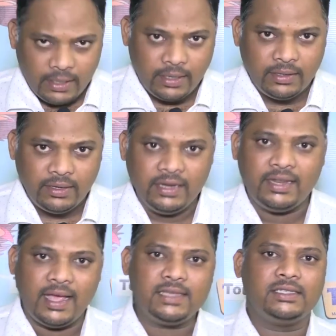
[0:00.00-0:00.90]
and it
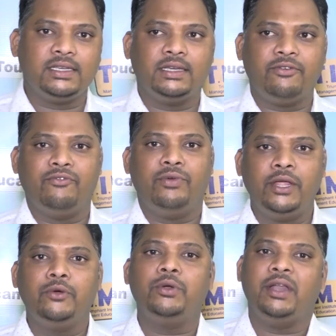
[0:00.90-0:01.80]
has a
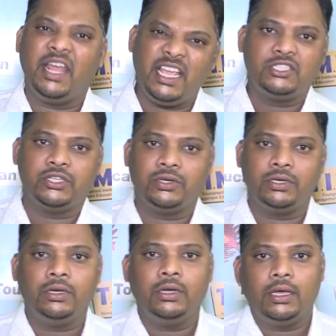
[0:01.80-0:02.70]
very good nature,
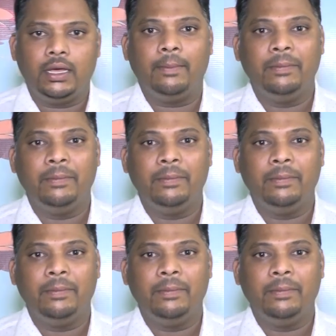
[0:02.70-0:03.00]
a